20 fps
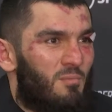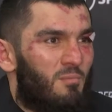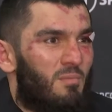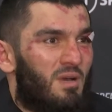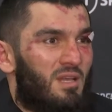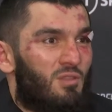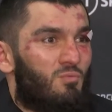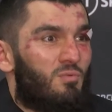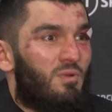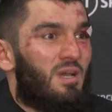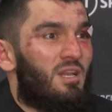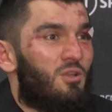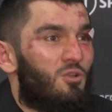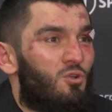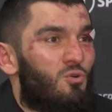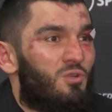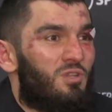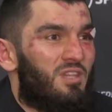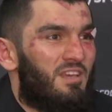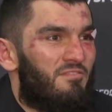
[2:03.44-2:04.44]
But when
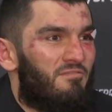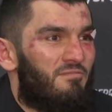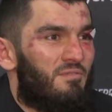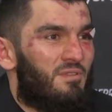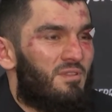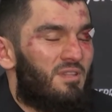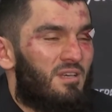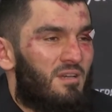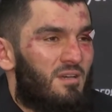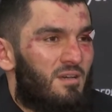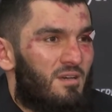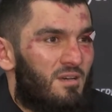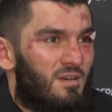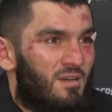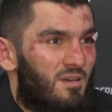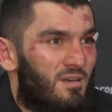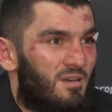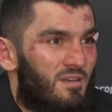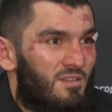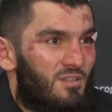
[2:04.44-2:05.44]
you def,
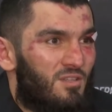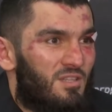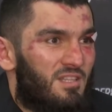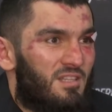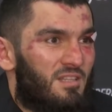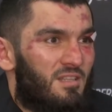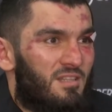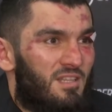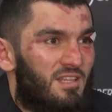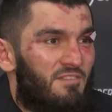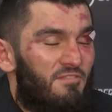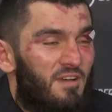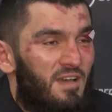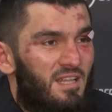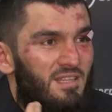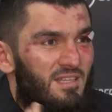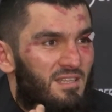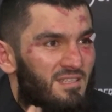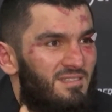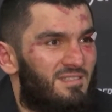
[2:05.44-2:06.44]
uh,
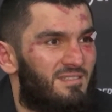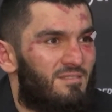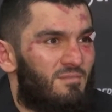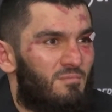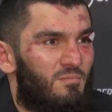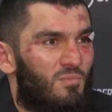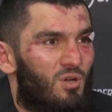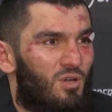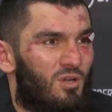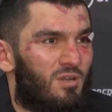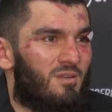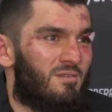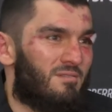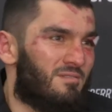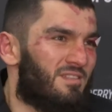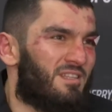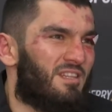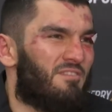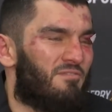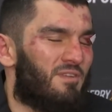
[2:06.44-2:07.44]
defend, is more
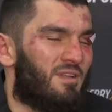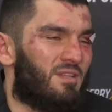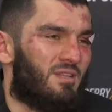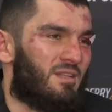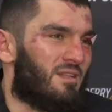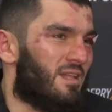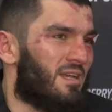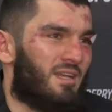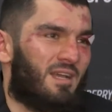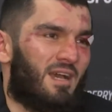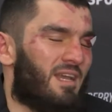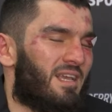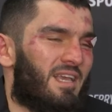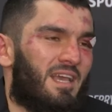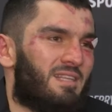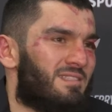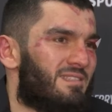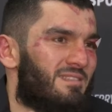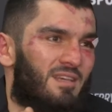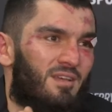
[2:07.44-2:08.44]
different. Like I
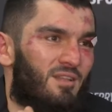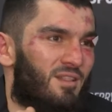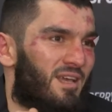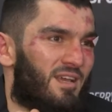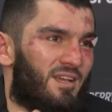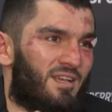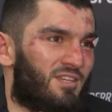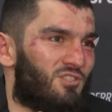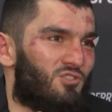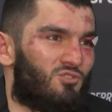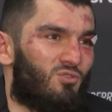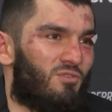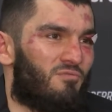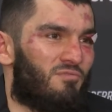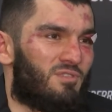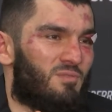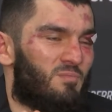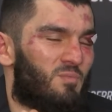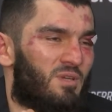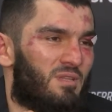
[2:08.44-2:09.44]
can say, like his
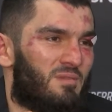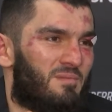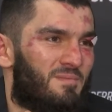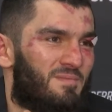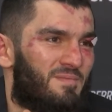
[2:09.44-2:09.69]
toughest player.